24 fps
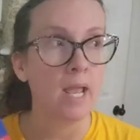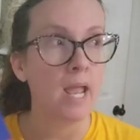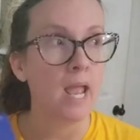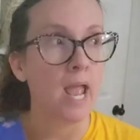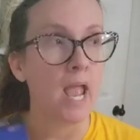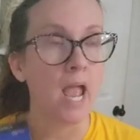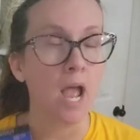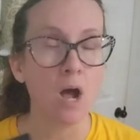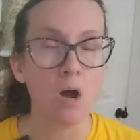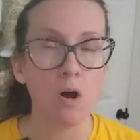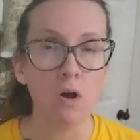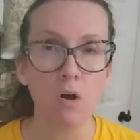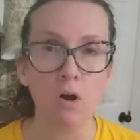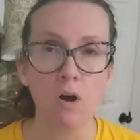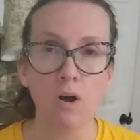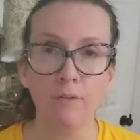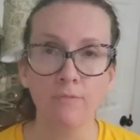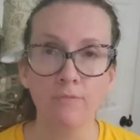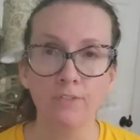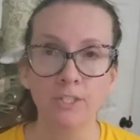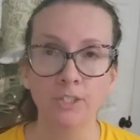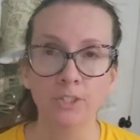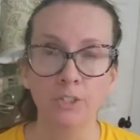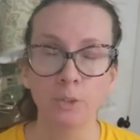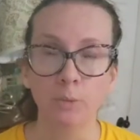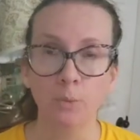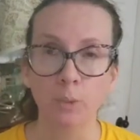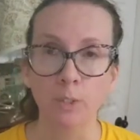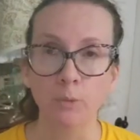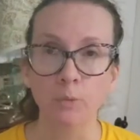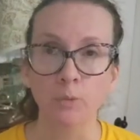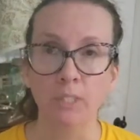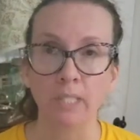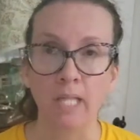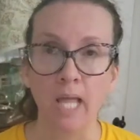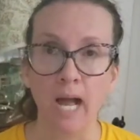How often do we
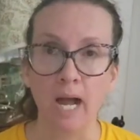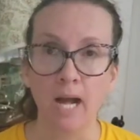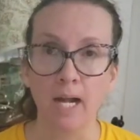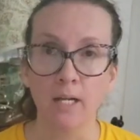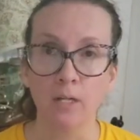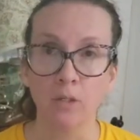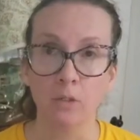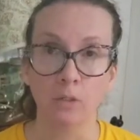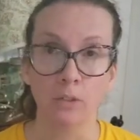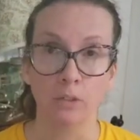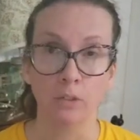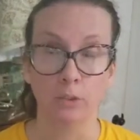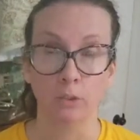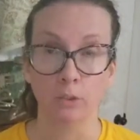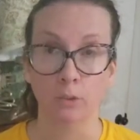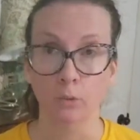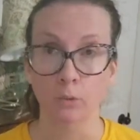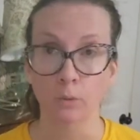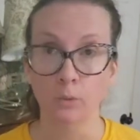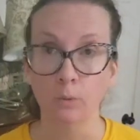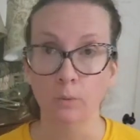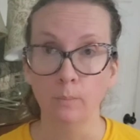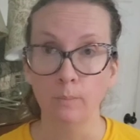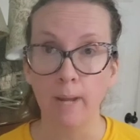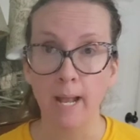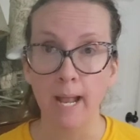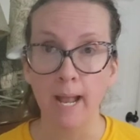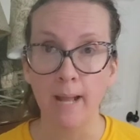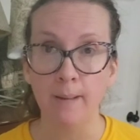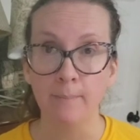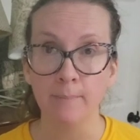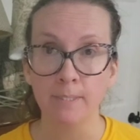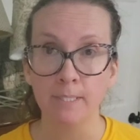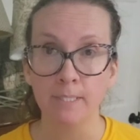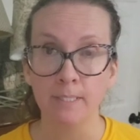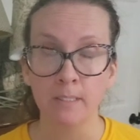rely on Google
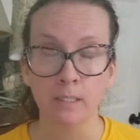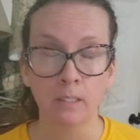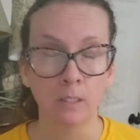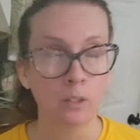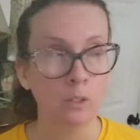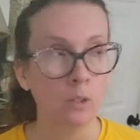Maps?